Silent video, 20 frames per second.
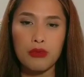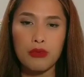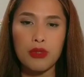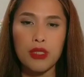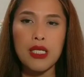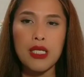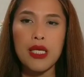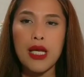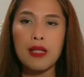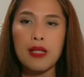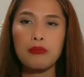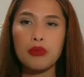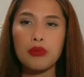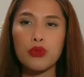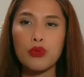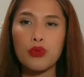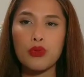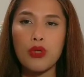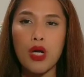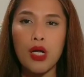it really helps
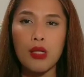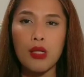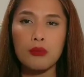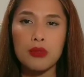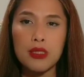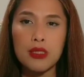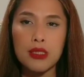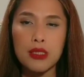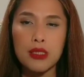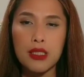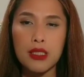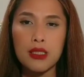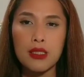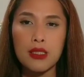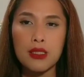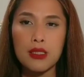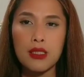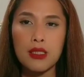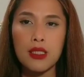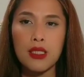you to calm the
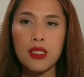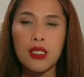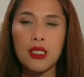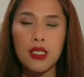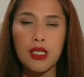skin,